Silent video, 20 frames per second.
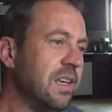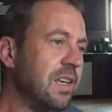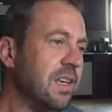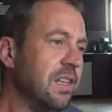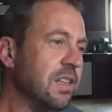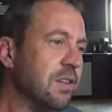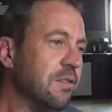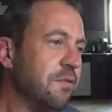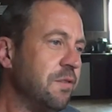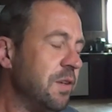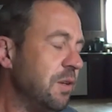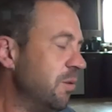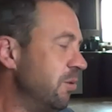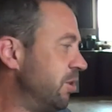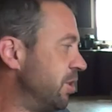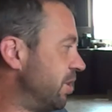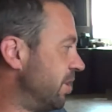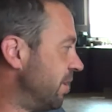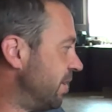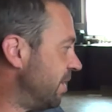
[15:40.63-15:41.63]
in the
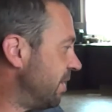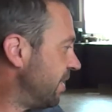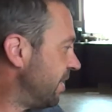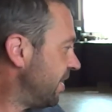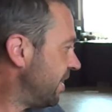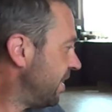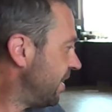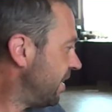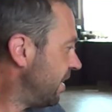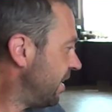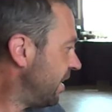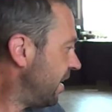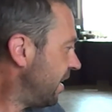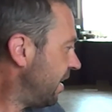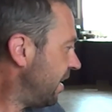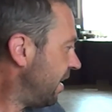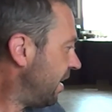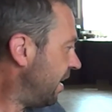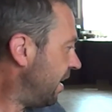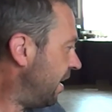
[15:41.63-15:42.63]
future
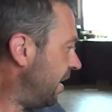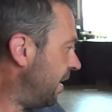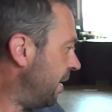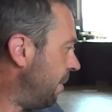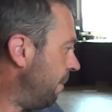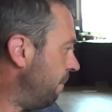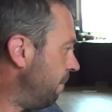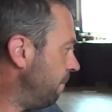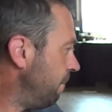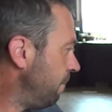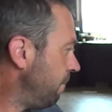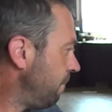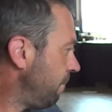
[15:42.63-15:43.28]
um,